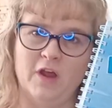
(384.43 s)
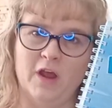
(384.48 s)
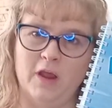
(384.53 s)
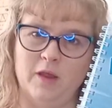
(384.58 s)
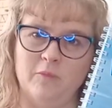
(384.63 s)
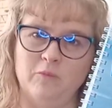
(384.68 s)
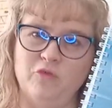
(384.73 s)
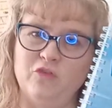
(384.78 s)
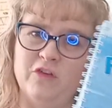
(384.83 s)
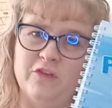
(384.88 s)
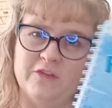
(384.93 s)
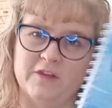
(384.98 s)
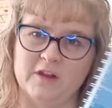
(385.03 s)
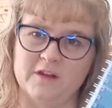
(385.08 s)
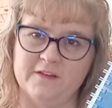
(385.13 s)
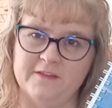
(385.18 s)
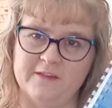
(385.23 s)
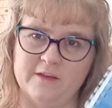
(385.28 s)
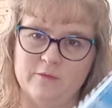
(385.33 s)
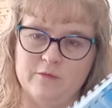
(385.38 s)
time she's
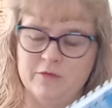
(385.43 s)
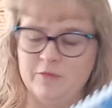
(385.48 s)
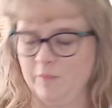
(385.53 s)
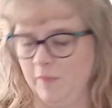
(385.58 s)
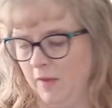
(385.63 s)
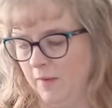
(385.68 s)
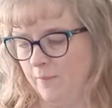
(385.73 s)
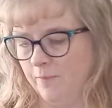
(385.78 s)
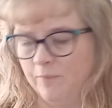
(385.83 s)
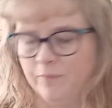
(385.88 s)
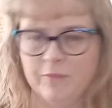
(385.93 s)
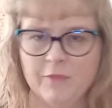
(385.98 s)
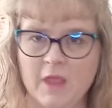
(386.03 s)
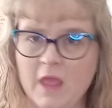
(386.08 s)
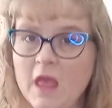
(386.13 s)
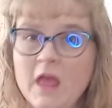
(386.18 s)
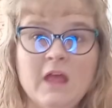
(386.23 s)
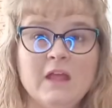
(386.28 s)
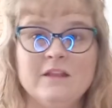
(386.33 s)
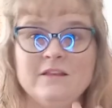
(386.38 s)
going to sit with
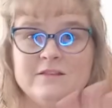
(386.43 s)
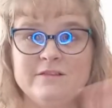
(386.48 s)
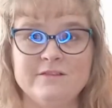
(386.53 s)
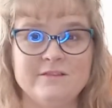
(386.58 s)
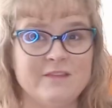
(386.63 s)
me.